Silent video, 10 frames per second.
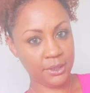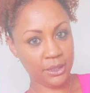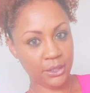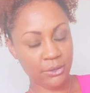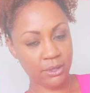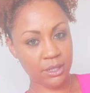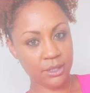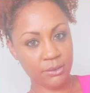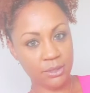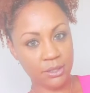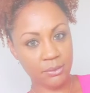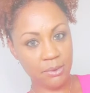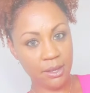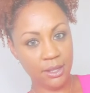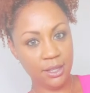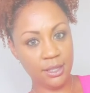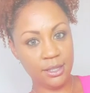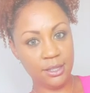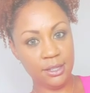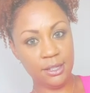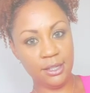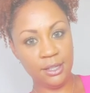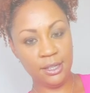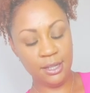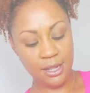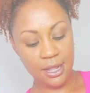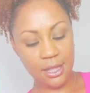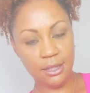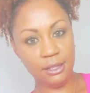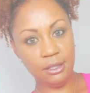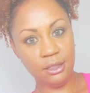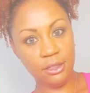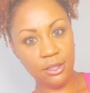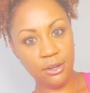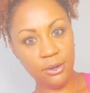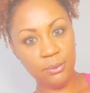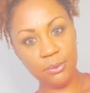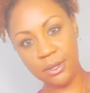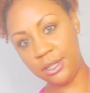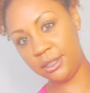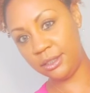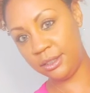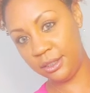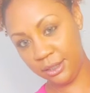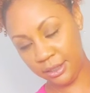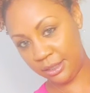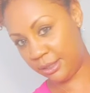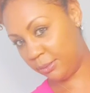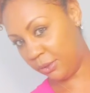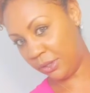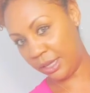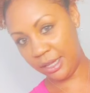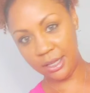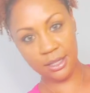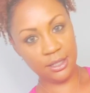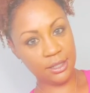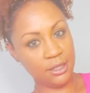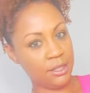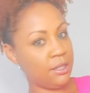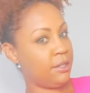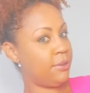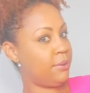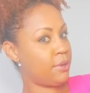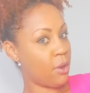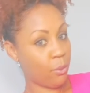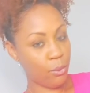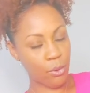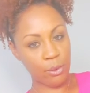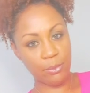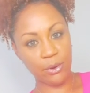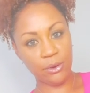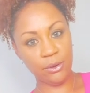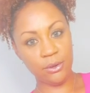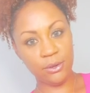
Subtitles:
The low in this one as well. And then the third one is more like a warmer